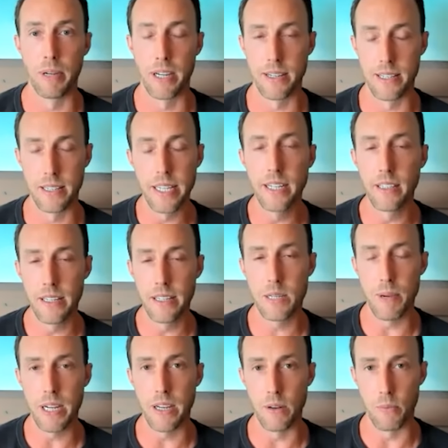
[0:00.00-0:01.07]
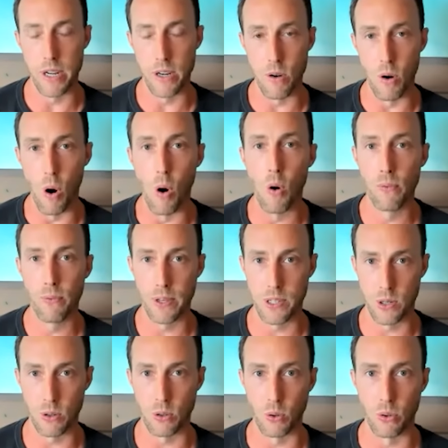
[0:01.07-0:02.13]
Because legally speaking, when you own
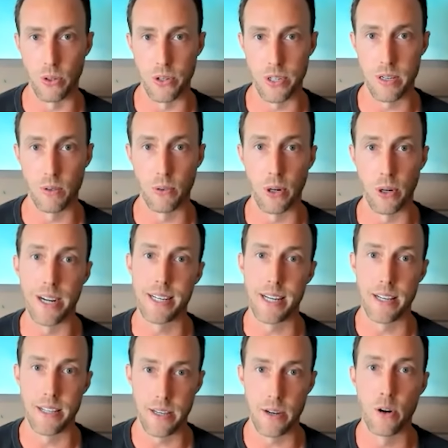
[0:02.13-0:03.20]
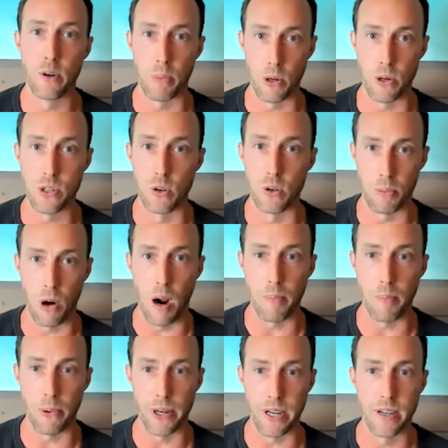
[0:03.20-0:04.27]
physical gold or silver, it's considered personal
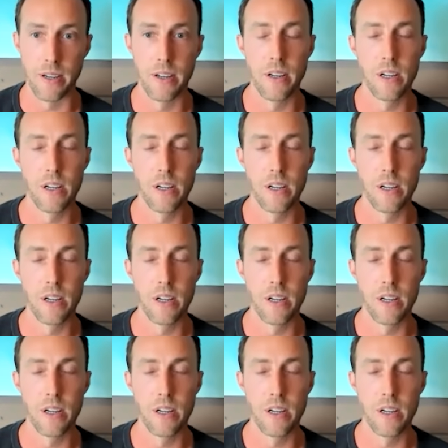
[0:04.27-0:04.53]
property.